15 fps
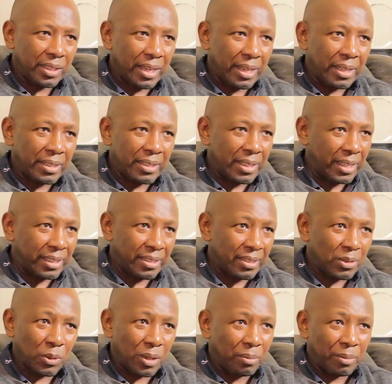I I
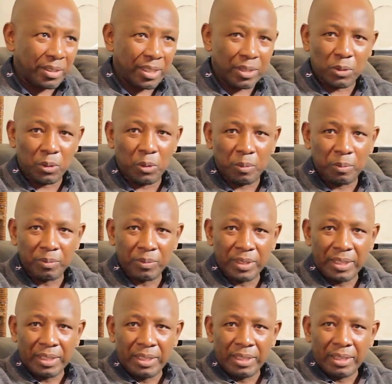just took a matatu home.
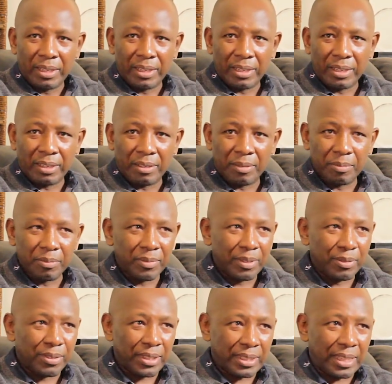Um,
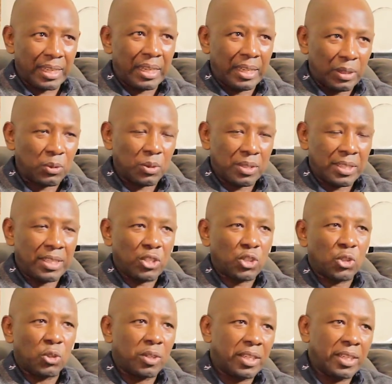in fact, it was such
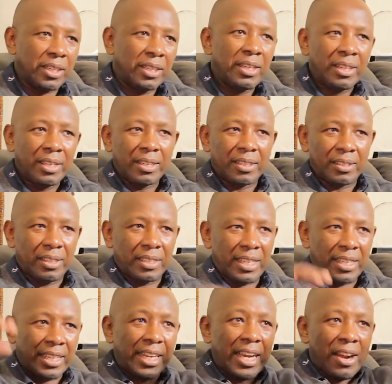shock. It
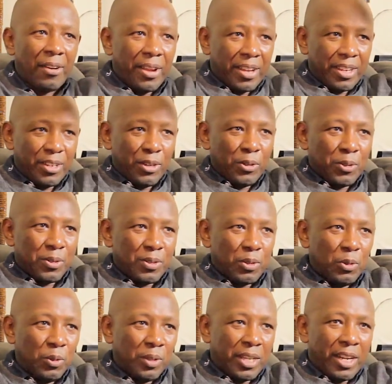had a carrier, you know those
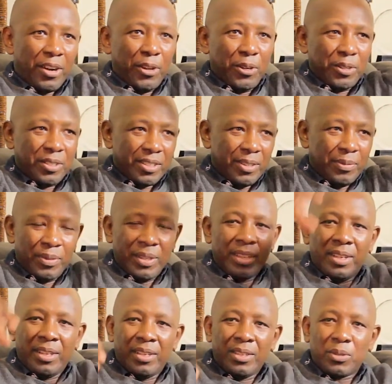cool carry-ons. Yeah. Huh?
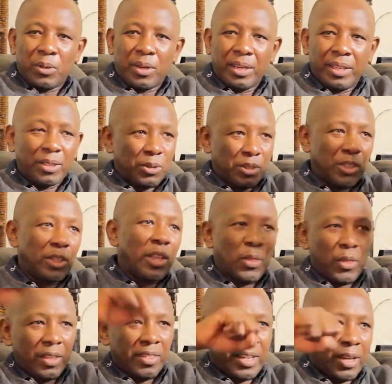So uh, it was the only
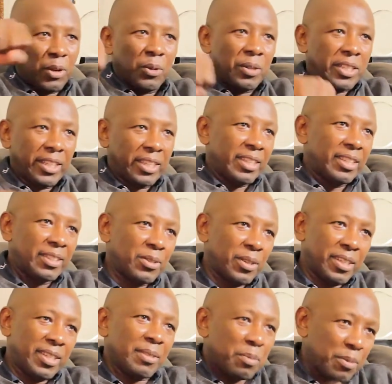thing that I could take. So
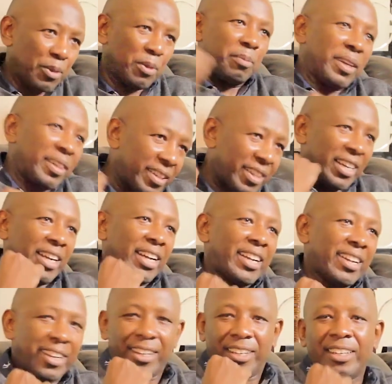I just took my, the
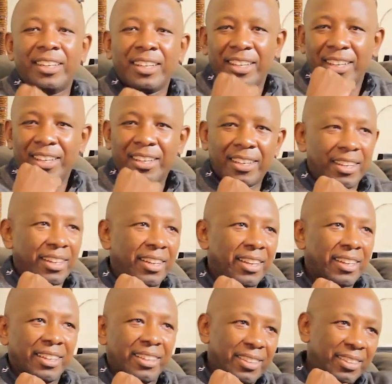carrier,
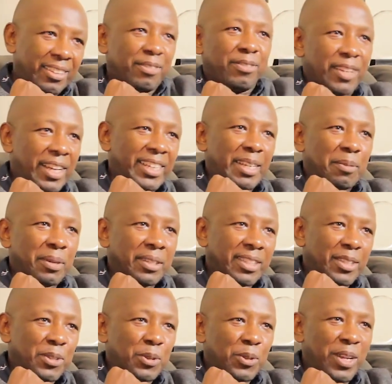uh, flagged a
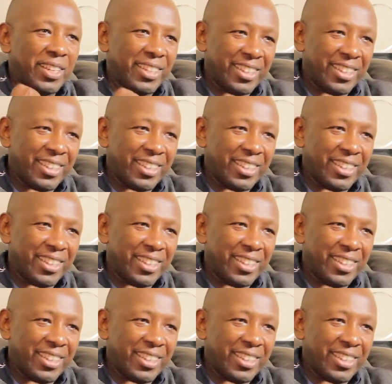matatu,